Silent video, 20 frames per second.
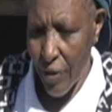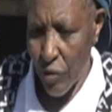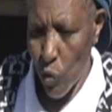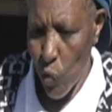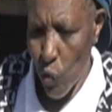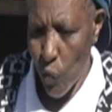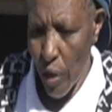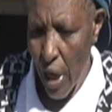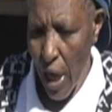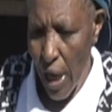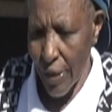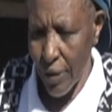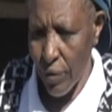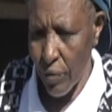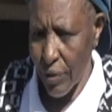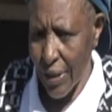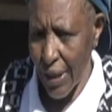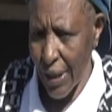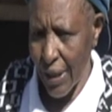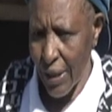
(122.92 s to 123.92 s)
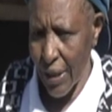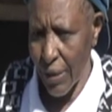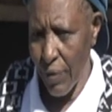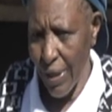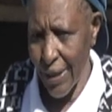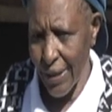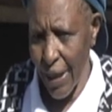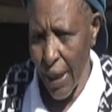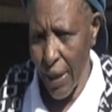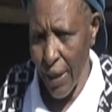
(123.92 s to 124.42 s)
So we had to take
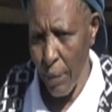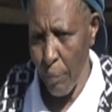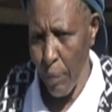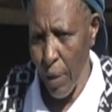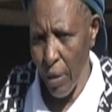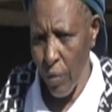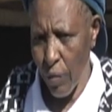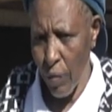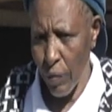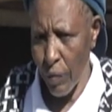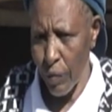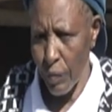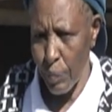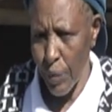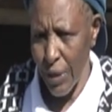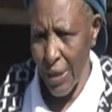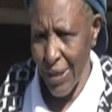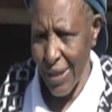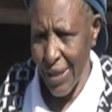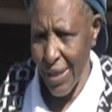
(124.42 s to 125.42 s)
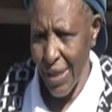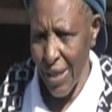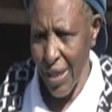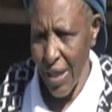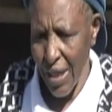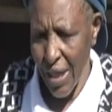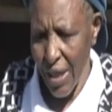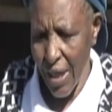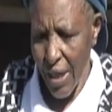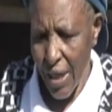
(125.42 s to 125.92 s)
quite a number of pigs.
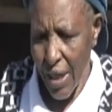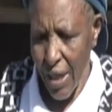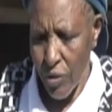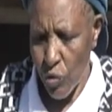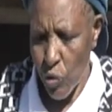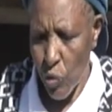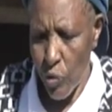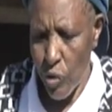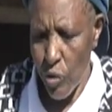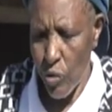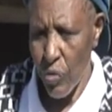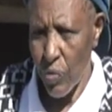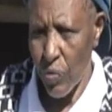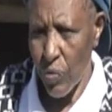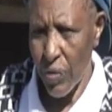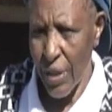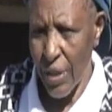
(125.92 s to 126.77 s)
So we used to